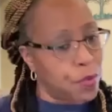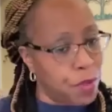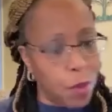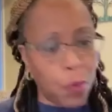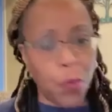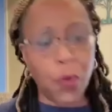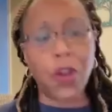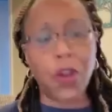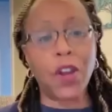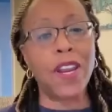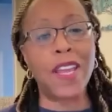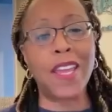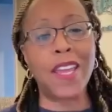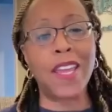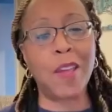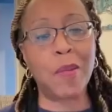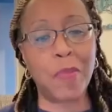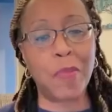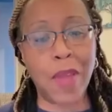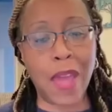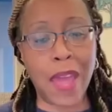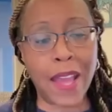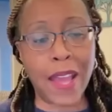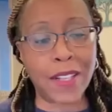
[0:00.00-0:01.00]
then we're going to
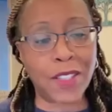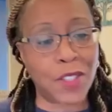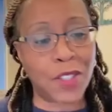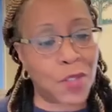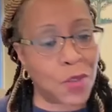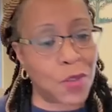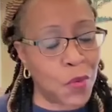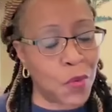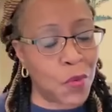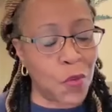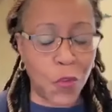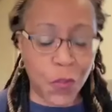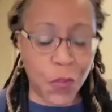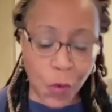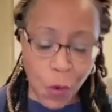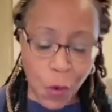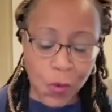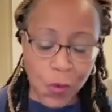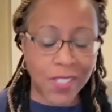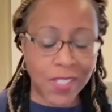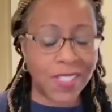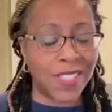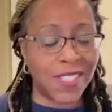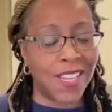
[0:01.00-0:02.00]
get back to
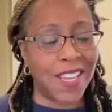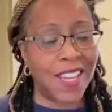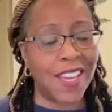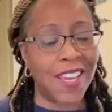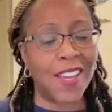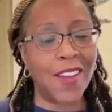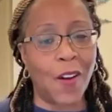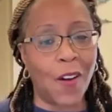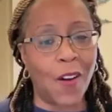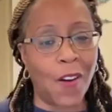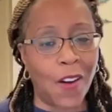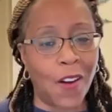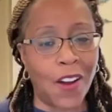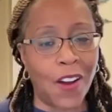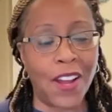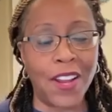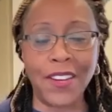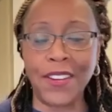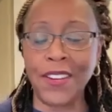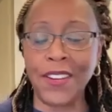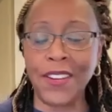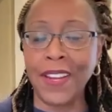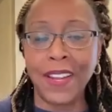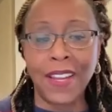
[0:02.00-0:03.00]
focusing
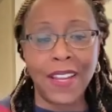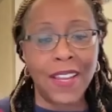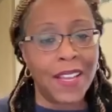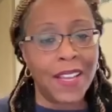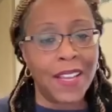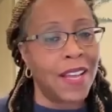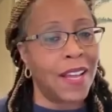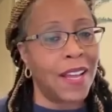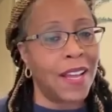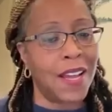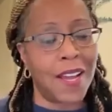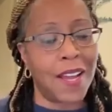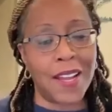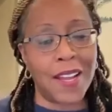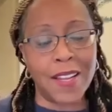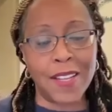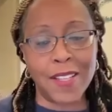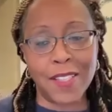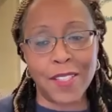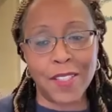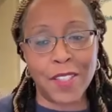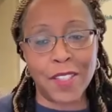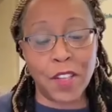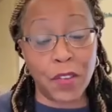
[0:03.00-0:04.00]
on
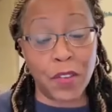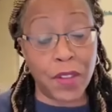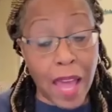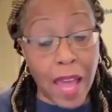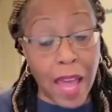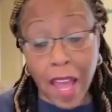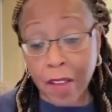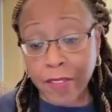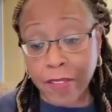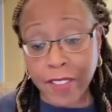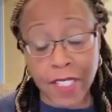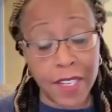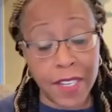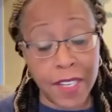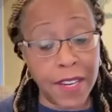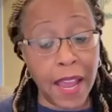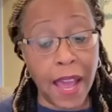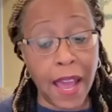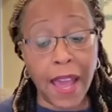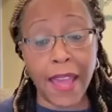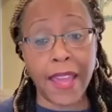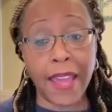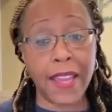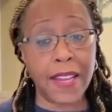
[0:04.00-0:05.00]
uh, the live
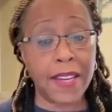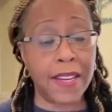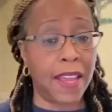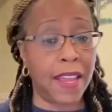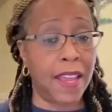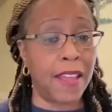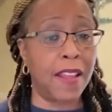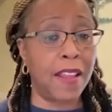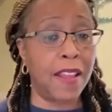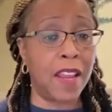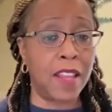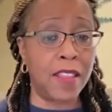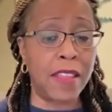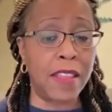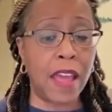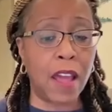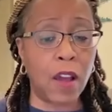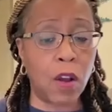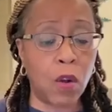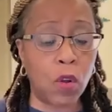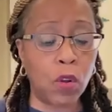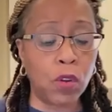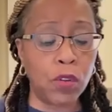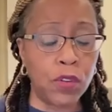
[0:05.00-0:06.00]
tonight and, and
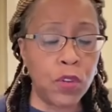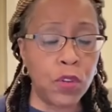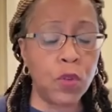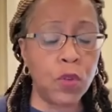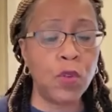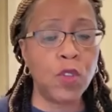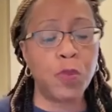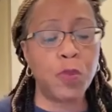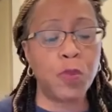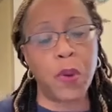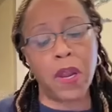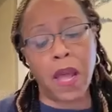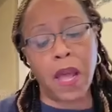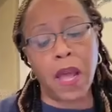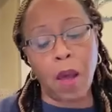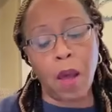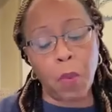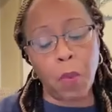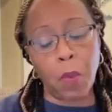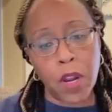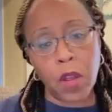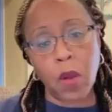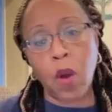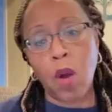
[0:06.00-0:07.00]
that whole news. But
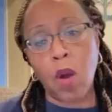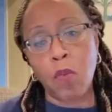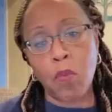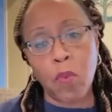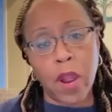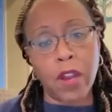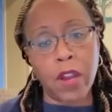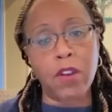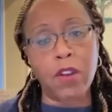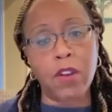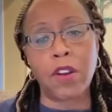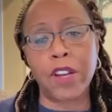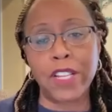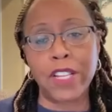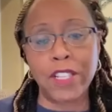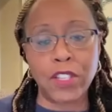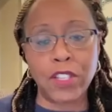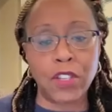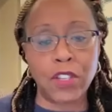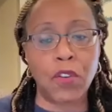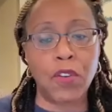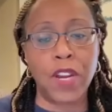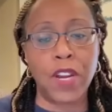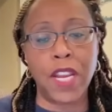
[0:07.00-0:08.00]
I want to go on record
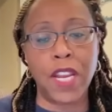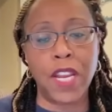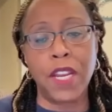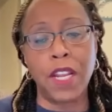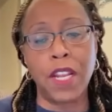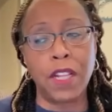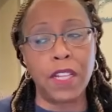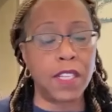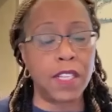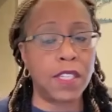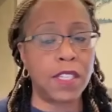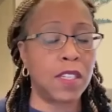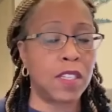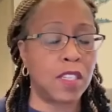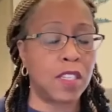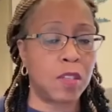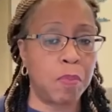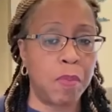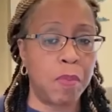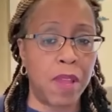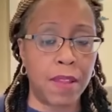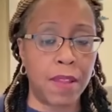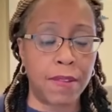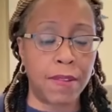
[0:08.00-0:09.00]
concerning NaLyssa
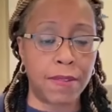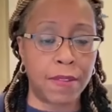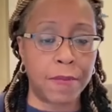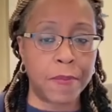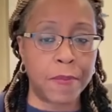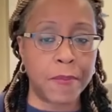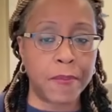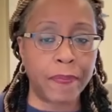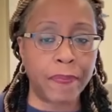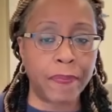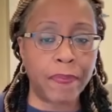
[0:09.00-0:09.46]
Smith.